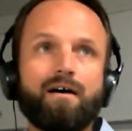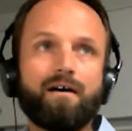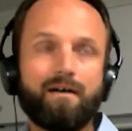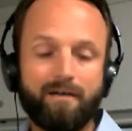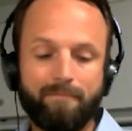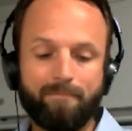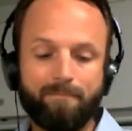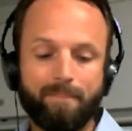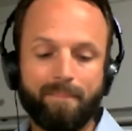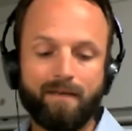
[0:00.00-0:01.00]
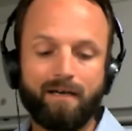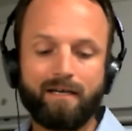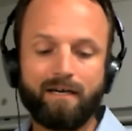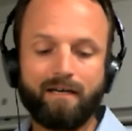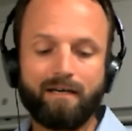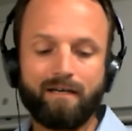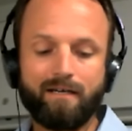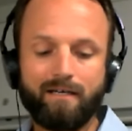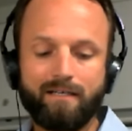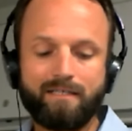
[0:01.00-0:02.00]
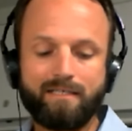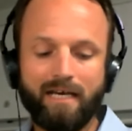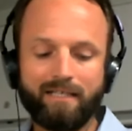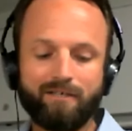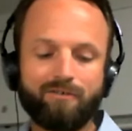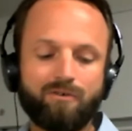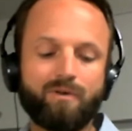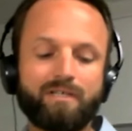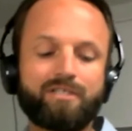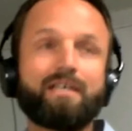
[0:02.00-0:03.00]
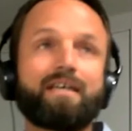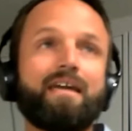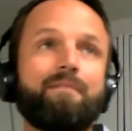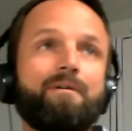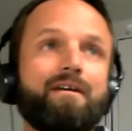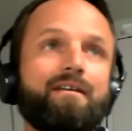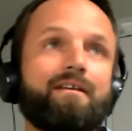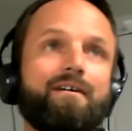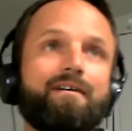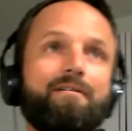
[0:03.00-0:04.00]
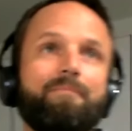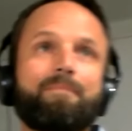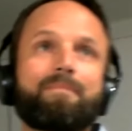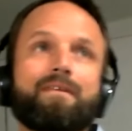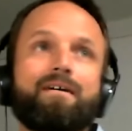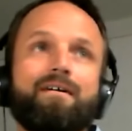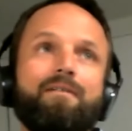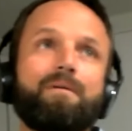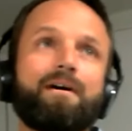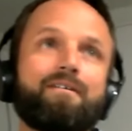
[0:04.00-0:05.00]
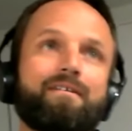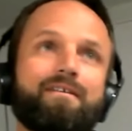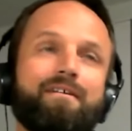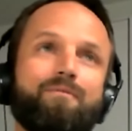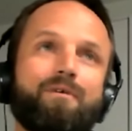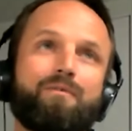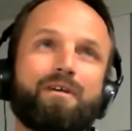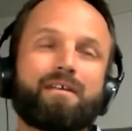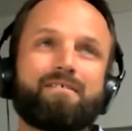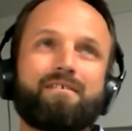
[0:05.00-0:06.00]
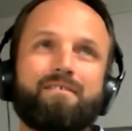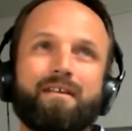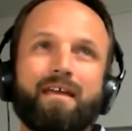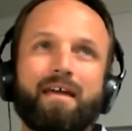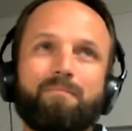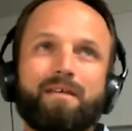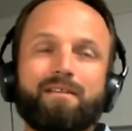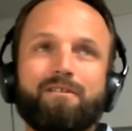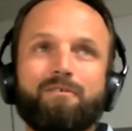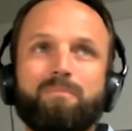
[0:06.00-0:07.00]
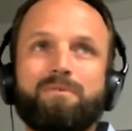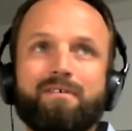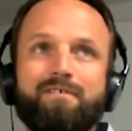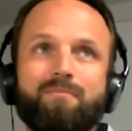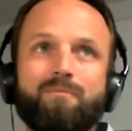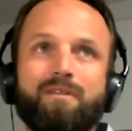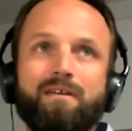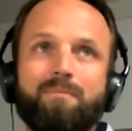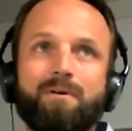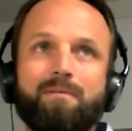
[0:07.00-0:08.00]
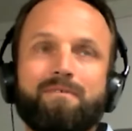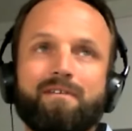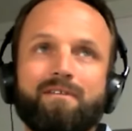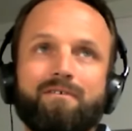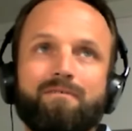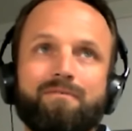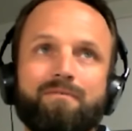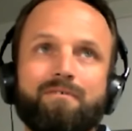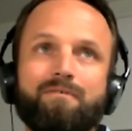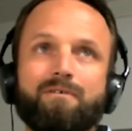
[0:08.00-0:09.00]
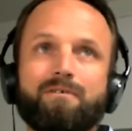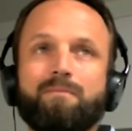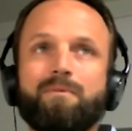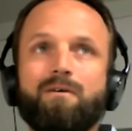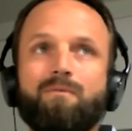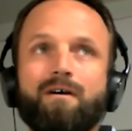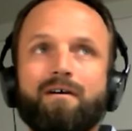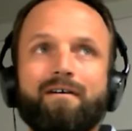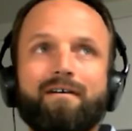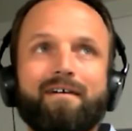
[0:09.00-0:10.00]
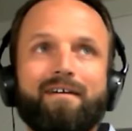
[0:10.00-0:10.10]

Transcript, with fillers: Um, I got a, a, technical question that came in um, about whether we considered an ambient loop system with heat pumps in lieu of, of low temp hot water.